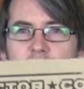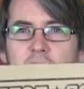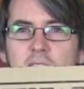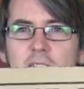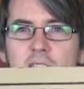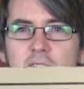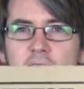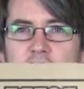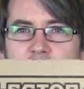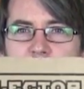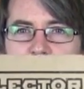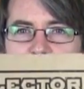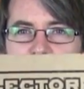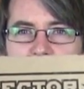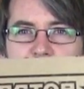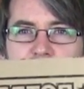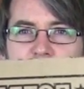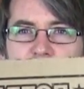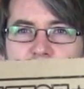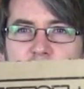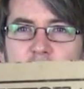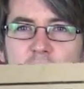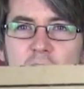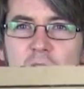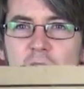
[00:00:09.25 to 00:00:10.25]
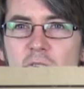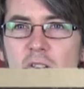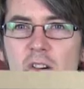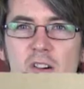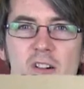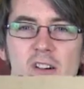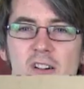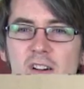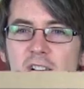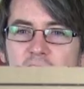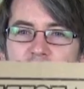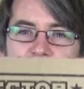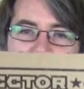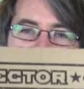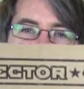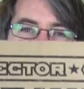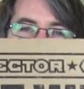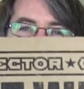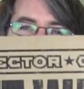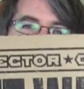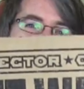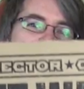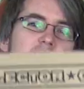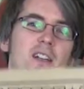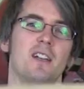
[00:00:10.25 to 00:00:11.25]
Secret
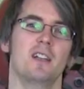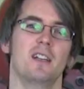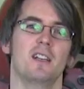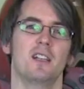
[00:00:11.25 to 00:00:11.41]
Wars.